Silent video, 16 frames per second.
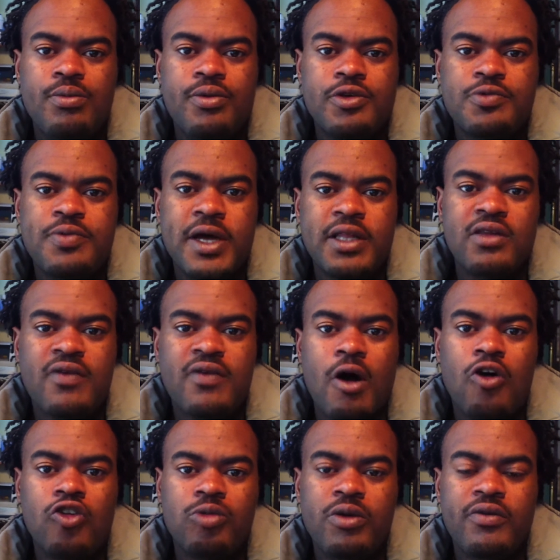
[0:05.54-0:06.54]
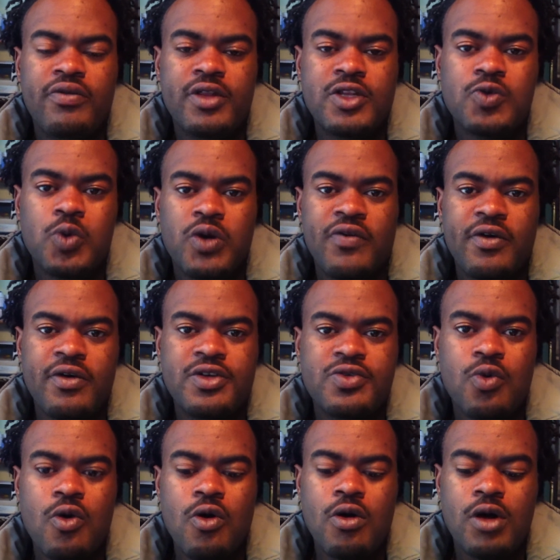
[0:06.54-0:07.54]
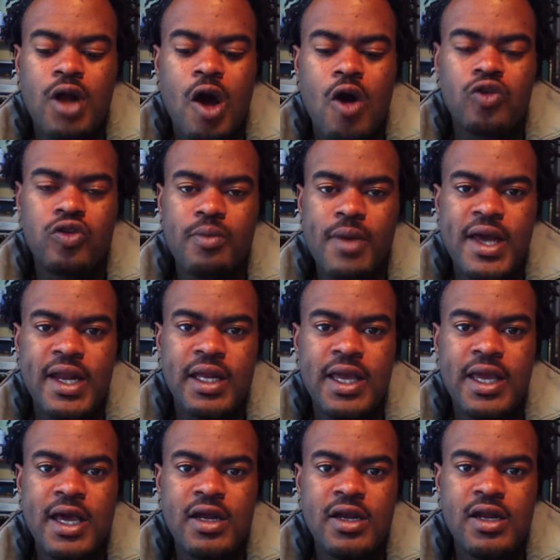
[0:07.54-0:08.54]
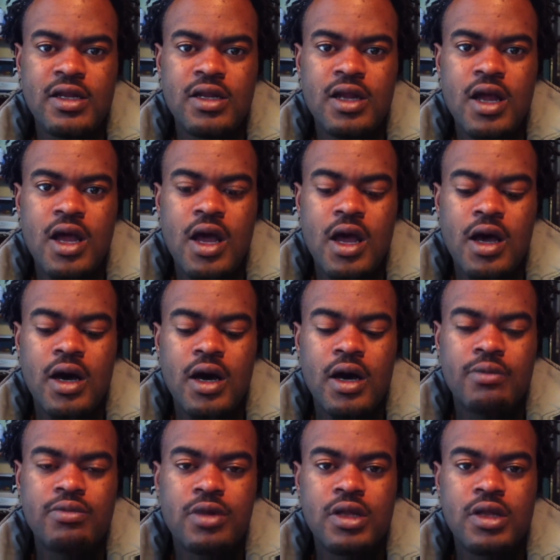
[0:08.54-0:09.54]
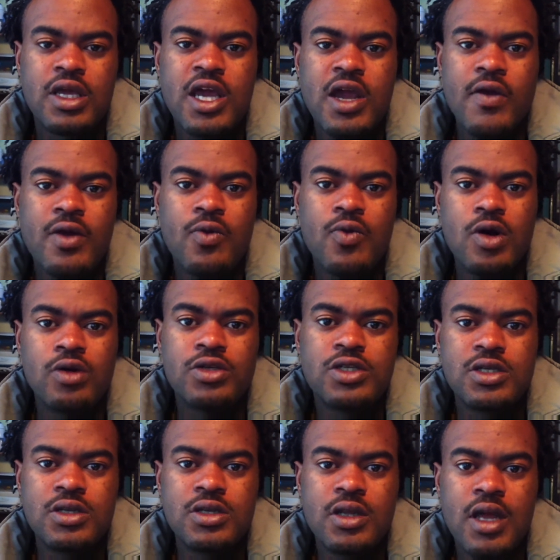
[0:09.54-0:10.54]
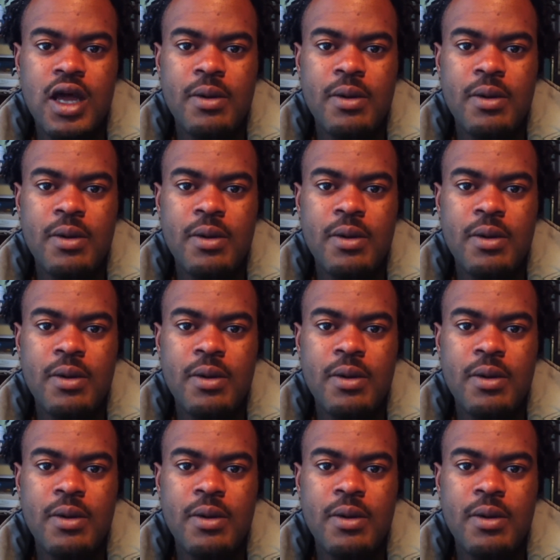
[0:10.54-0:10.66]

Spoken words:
prospective alderman for the 21st Ward, aldermanic candidate, uh, Kerry Wilson.